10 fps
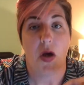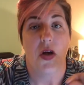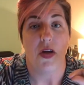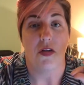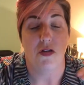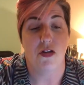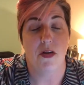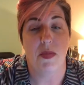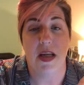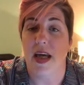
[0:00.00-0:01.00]
You
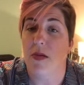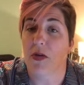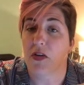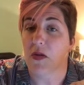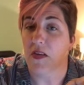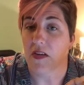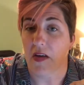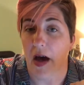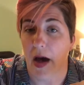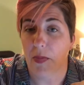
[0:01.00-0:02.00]
should be able to, at the
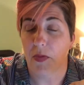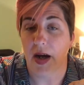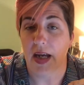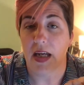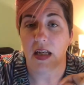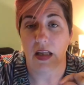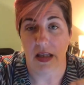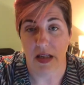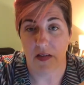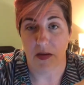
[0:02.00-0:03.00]
top right,
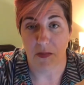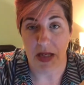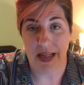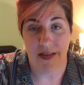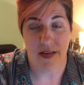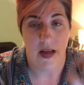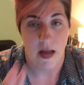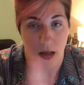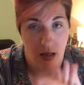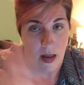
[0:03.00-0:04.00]
click submit.
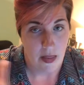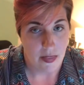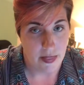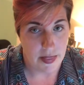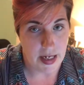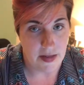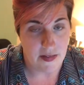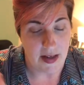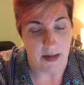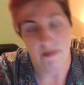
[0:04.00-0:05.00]

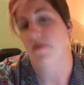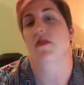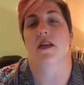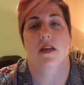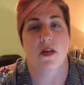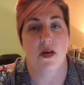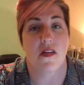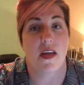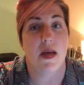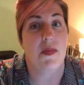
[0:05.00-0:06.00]
That's it. Notice
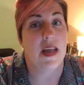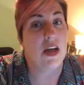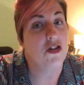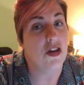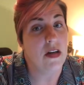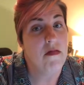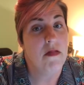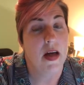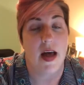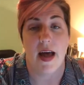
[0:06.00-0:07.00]
I keep saying should.
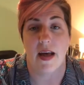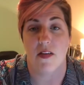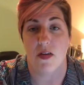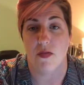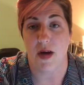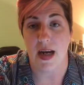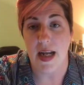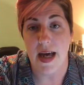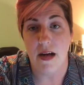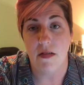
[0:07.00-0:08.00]
As of right
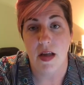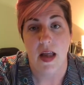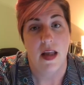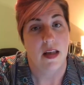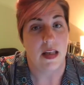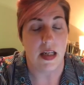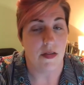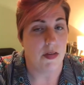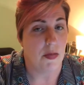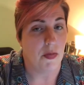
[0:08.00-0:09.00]
now, the
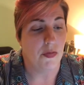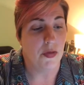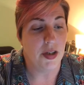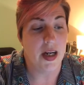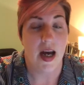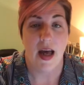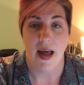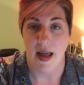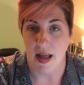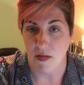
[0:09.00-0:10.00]
evening before,
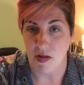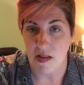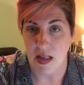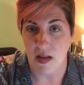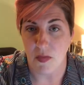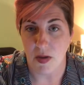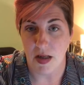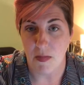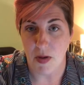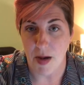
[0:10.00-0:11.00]
everything is
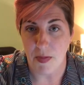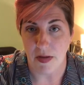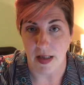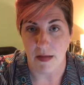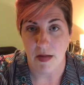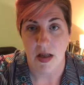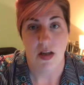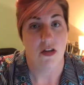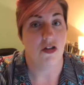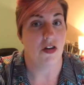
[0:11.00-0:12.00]
working properly,
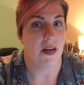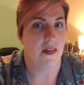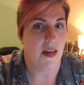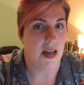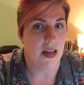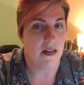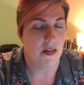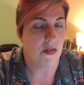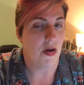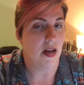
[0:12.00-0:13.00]
just like it did
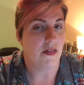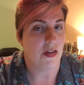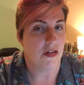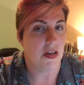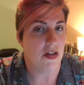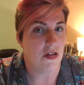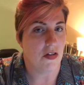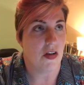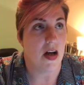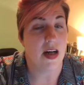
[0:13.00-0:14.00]
for all of your
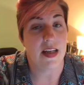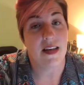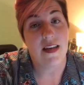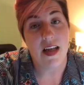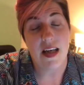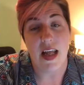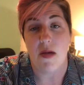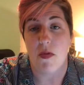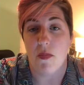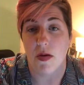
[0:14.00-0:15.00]
teachers on Sunday
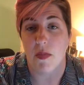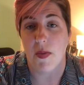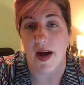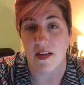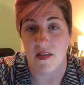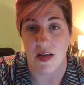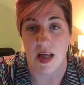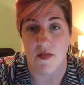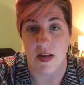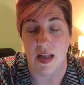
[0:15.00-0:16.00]
when we were practicing
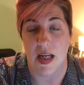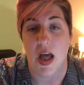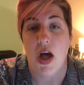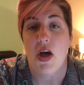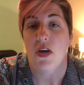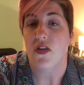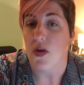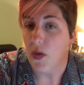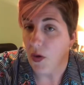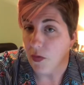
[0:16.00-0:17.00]
everything.
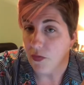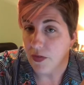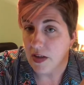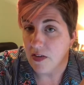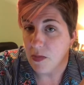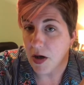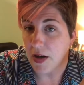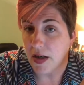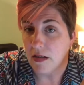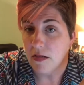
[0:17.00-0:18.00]
So hopefully
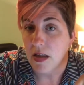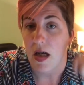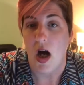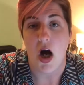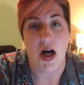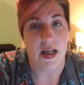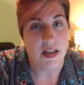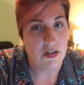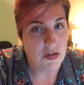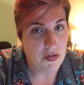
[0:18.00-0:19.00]
tomorrow, on
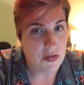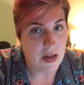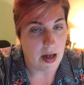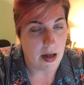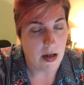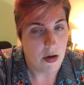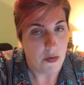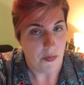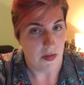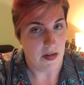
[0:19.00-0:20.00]
Tuesday,
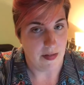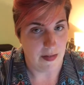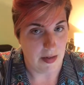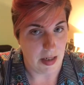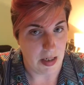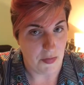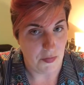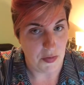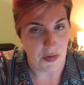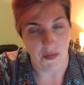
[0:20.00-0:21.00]
hopefully this isn't getting
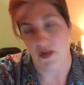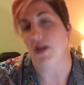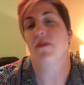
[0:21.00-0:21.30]
confusing for you,